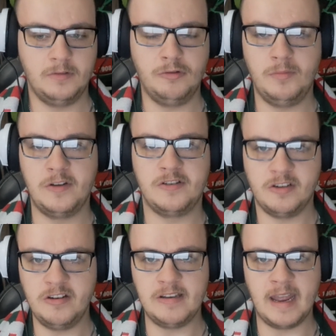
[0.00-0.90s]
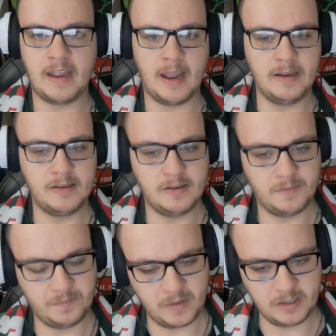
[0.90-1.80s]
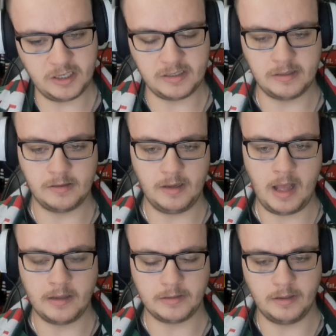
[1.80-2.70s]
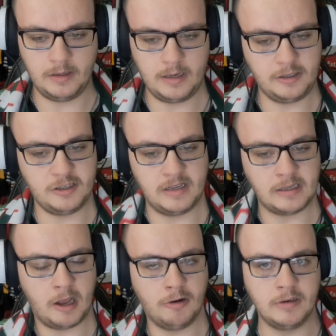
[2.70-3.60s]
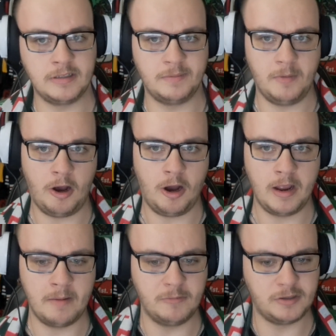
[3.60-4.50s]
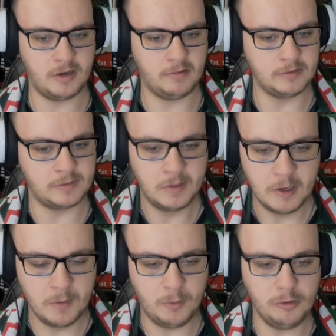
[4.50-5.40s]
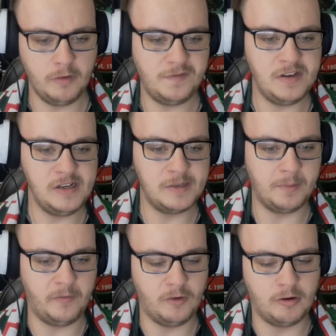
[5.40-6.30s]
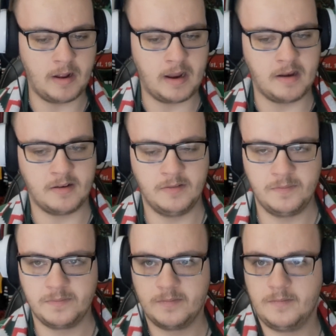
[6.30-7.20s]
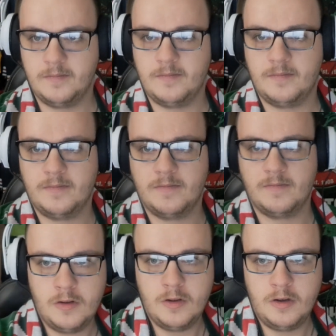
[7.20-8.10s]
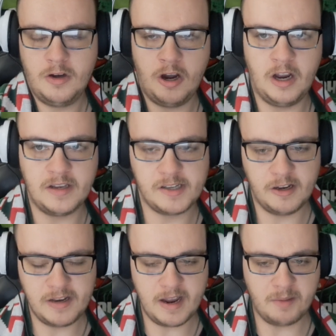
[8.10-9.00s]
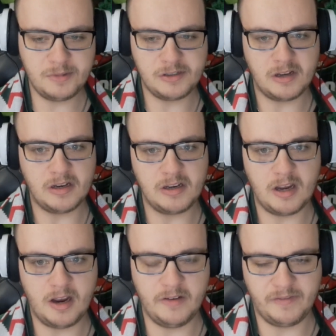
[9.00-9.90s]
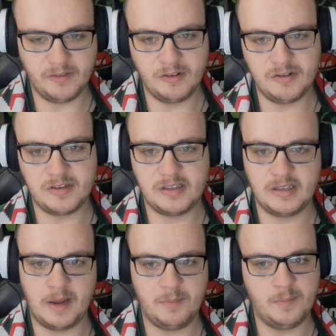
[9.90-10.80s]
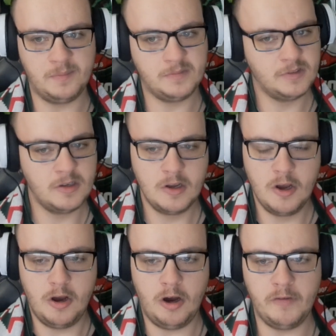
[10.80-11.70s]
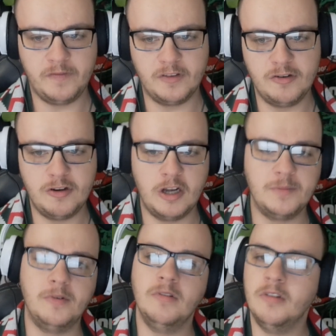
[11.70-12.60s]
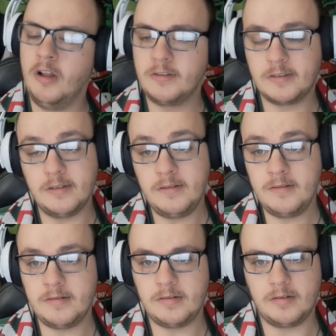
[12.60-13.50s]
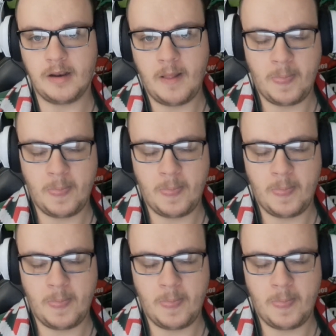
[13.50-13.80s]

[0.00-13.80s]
Almost 2 decades. Just as old as I am, which I was born a few years beforehand. Alright, so now I'm just going to go through some of the notable losses